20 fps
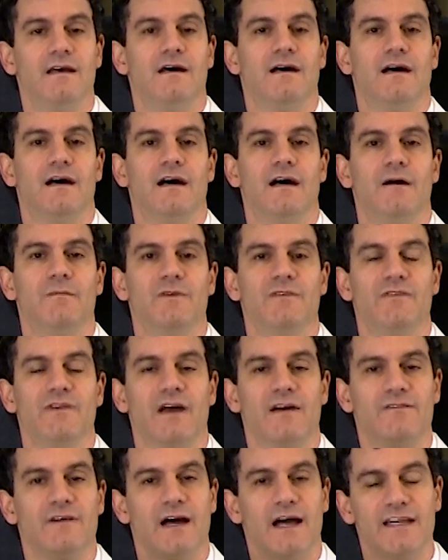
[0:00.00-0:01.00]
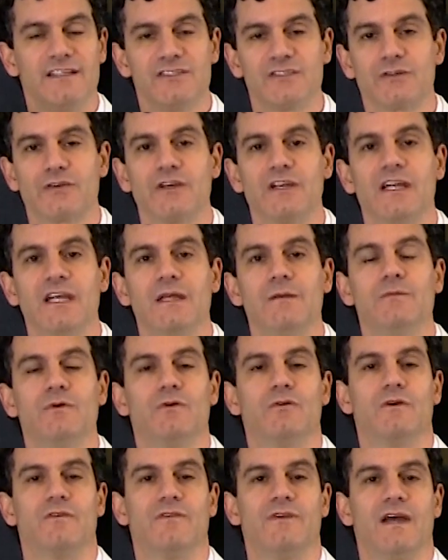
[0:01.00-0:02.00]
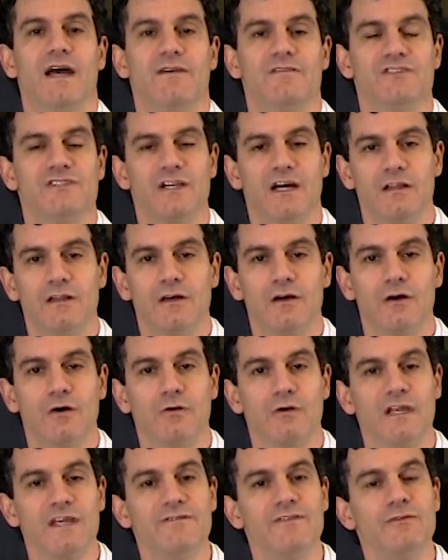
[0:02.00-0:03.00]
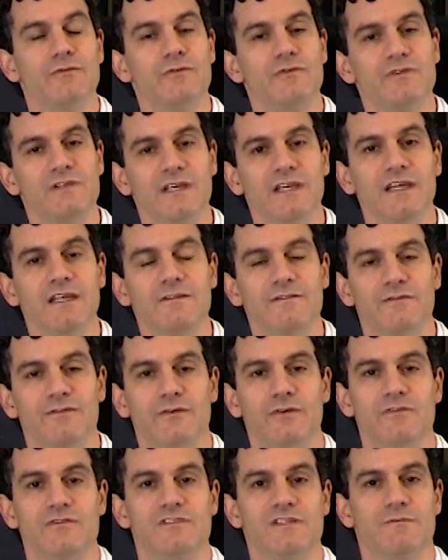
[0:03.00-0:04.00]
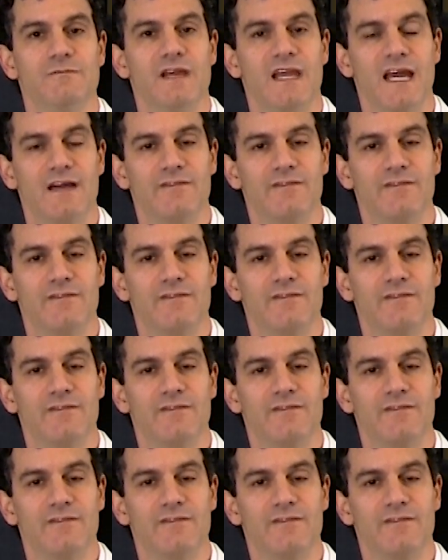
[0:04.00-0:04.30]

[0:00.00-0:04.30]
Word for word: Um, if you have ice cream or if you have jello or even routine foods that may